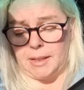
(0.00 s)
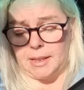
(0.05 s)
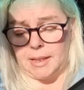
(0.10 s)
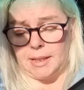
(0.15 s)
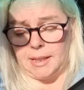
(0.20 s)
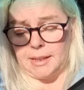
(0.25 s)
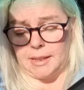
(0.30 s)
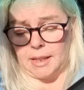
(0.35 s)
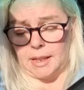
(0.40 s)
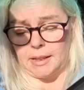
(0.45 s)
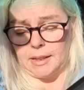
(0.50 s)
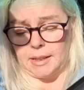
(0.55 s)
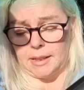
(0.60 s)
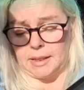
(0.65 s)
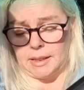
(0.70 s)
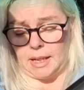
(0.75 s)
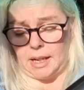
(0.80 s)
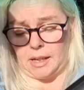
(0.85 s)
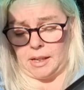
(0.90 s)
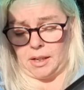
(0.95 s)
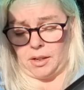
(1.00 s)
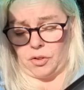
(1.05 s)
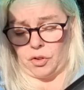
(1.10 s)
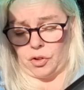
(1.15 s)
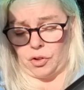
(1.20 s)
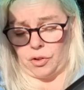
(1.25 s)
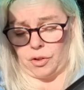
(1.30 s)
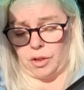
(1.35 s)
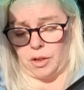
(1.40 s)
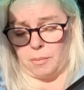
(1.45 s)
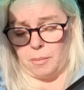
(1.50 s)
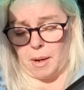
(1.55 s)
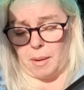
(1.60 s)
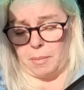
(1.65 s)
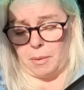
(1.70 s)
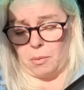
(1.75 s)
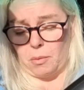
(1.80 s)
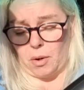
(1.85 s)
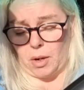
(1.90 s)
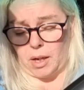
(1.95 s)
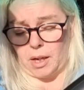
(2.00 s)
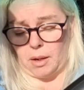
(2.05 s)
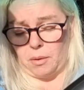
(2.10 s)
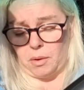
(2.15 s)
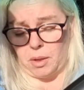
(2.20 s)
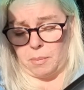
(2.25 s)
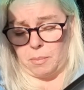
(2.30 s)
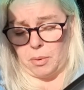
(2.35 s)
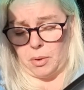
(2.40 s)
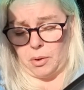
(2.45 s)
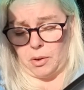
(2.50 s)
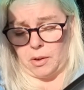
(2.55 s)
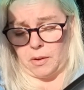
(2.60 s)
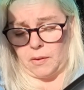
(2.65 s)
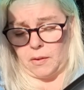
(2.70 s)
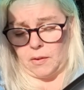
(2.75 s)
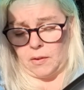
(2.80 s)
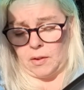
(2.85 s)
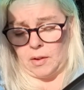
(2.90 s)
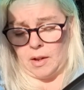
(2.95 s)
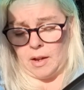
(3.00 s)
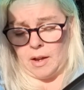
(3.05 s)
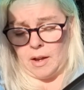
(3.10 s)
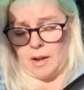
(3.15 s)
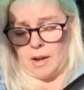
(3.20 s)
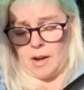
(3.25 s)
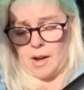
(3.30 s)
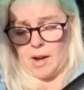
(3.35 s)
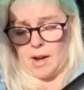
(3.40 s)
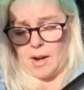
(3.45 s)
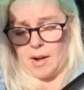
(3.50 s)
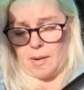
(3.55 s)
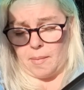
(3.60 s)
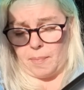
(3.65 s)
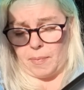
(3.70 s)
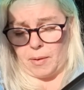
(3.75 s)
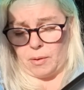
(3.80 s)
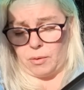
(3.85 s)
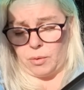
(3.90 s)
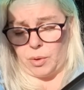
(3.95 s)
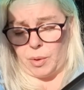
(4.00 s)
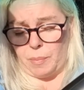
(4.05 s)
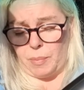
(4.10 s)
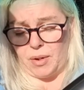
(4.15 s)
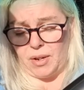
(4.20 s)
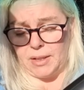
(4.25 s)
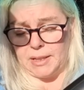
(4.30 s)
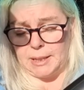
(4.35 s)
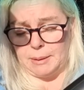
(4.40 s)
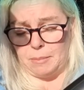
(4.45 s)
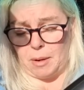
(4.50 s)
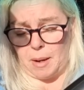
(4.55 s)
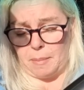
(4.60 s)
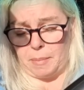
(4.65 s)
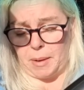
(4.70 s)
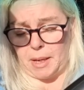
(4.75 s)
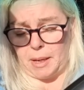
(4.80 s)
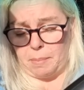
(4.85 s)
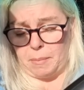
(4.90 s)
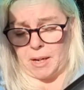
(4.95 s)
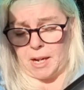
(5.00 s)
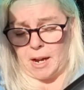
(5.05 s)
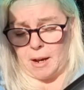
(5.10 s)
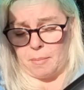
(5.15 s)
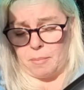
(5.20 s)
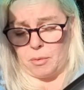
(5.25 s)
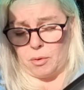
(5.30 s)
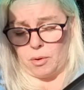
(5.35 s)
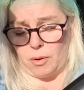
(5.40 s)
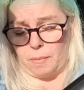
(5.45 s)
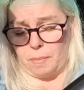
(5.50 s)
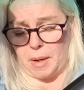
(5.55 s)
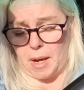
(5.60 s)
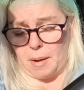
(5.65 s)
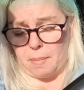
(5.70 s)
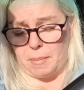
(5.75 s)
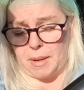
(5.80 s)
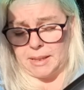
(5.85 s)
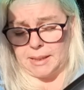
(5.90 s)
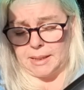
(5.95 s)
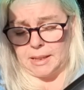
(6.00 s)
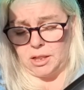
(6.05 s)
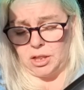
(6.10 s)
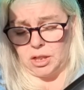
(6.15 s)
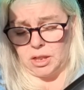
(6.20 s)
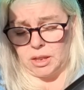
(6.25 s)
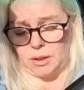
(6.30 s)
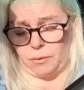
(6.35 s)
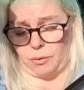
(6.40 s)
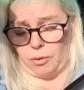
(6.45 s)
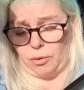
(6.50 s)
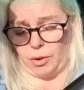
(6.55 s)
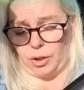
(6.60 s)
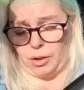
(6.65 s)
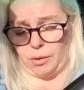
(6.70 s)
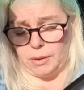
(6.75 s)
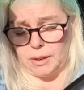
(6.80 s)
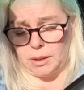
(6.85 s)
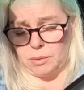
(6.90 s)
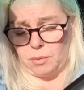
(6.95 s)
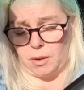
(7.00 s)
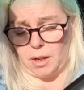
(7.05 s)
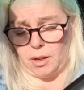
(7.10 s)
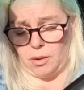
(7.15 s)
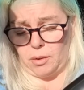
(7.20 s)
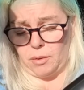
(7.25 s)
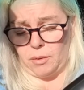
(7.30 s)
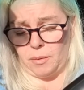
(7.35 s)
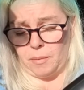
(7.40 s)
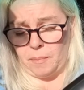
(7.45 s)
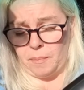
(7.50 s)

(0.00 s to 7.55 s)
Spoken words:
to this understanding too, and you might be working with birds, or the birds might become more messengers for you as well.